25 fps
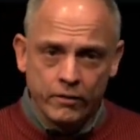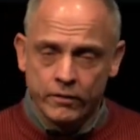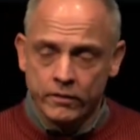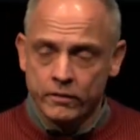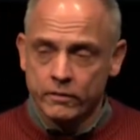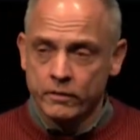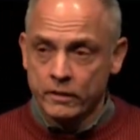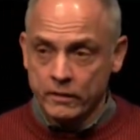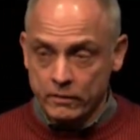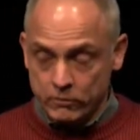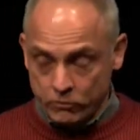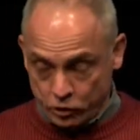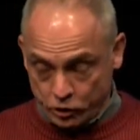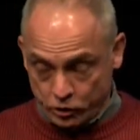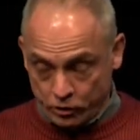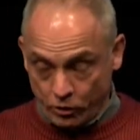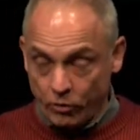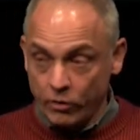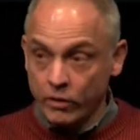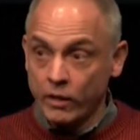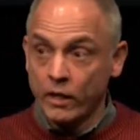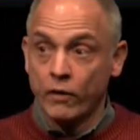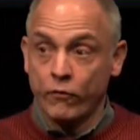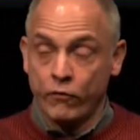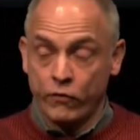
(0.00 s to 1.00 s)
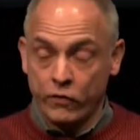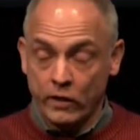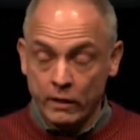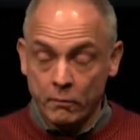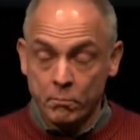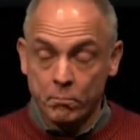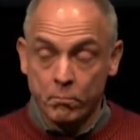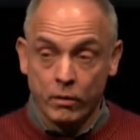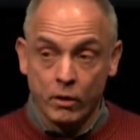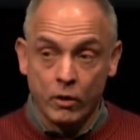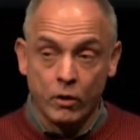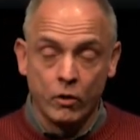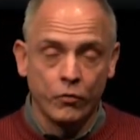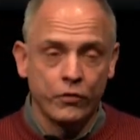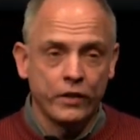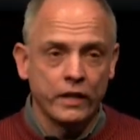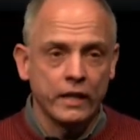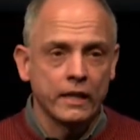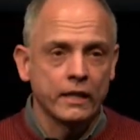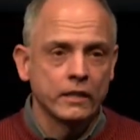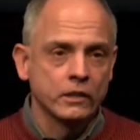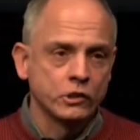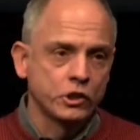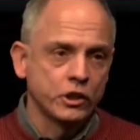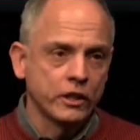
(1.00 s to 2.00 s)
And sure enough, he had blown the
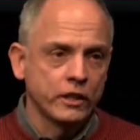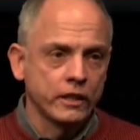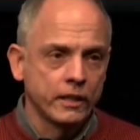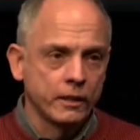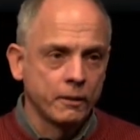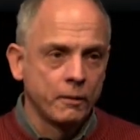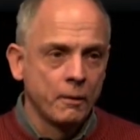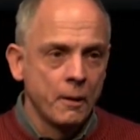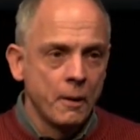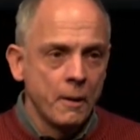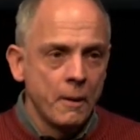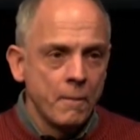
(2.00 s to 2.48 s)
engine.